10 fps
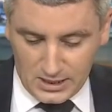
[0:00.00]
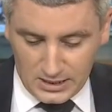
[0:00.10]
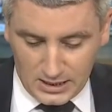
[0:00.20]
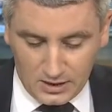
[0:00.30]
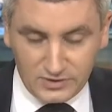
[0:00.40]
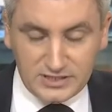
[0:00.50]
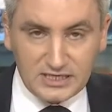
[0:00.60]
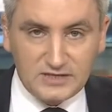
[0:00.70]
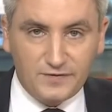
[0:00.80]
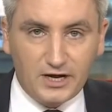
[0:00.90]
Now, the
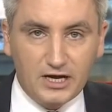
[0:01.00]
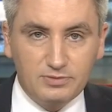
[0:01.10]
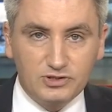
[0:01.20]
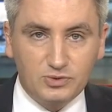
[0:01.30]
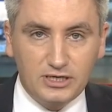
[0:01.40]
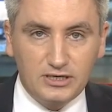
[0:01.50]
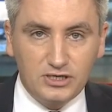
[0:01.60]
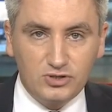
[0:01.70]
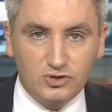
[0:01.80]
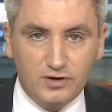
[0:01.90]
ceasefire between
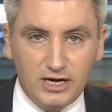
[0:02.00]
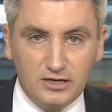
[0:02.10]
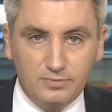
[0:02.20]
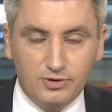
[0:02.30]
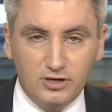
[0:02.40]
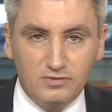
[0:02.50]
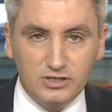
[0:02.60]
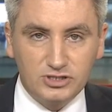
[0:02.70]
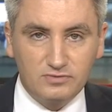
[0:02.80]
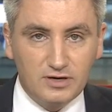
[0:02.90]
Ukraine and
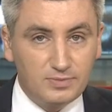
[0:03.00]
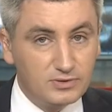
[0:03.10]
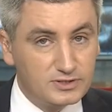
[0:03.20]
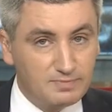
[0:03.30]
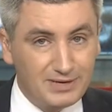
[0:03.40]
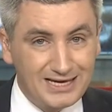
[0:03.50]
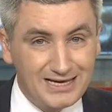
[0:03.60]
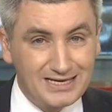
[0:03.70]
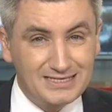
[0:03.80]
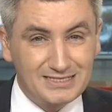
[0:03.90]
pro-Russian rebels
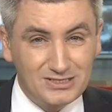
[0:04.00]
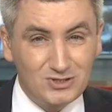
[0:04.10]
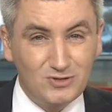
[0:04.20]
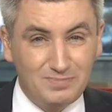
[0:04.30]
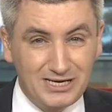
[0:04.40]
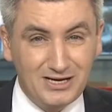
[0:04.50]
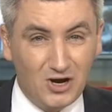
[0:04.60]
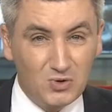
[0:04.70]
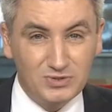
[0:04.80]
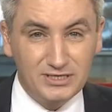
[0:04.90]
appears to be
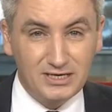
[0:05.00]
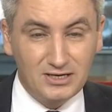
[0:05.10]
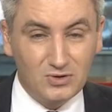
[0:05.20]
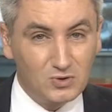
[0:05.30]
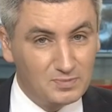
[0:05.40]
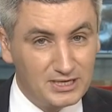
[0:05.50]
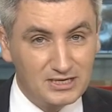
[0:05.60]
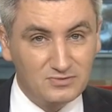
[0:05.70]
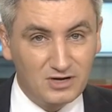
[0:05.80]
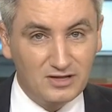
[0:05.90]
holding,
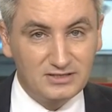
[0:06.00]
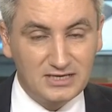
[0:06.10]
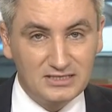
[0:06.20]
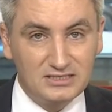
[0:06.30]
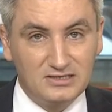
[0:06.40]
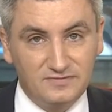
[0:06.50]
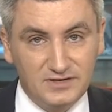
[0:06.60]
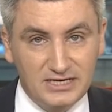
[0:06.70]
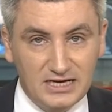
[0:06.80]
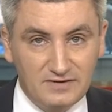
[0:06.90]
albeit rather
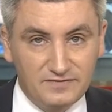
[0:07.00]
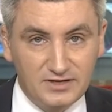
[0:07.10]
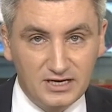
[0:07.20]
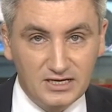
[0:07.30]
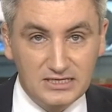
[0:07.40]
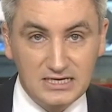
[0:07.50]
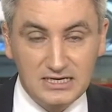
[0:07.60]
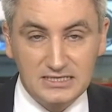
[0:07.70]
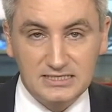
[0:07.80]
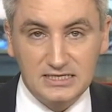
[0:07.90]
tentatively, after
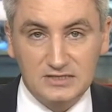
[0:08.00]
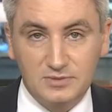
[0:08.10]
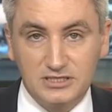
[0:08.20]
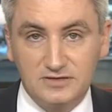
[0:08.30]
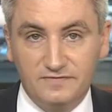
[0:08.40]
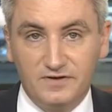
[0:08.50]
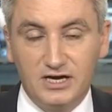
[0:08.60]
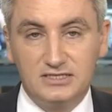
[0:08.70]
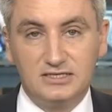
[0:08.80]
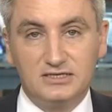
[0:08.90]
nearly 6 months of
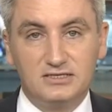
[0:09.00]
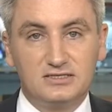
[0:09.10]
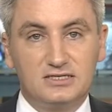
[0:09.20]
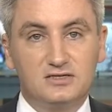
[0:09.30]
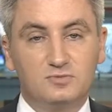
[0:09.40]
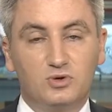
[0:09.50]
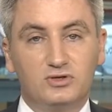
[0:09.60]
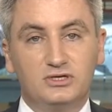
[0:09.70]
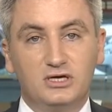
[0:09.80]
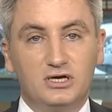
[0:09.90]
fighting that has killed more
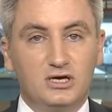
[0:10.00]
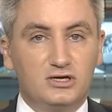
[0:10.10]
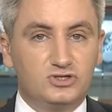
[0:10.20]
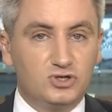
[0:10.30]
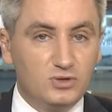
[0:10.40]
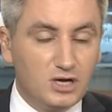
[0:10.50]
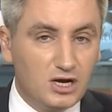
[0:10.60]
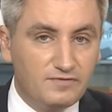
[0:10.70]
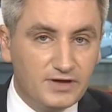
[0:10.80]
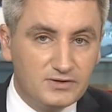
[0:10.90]
than
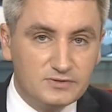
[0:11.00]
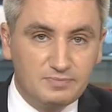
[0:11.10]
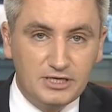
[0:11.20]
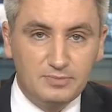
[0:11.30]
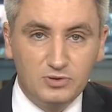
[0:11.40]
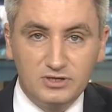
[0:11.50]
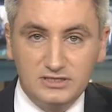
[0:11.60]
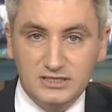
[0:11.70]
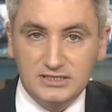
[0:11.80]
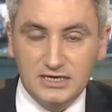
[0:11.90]
2,500 people. The
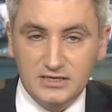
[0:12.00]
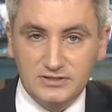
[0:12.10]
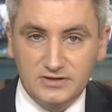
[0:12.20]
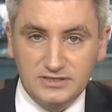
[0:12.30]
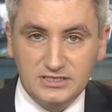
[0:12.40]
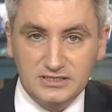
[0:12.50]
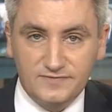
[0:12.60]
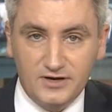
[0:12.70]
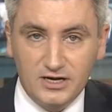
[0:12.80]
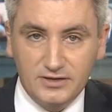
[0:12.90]
details of the
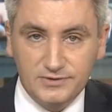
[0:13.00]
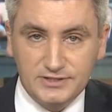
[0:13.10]
ceasefire that was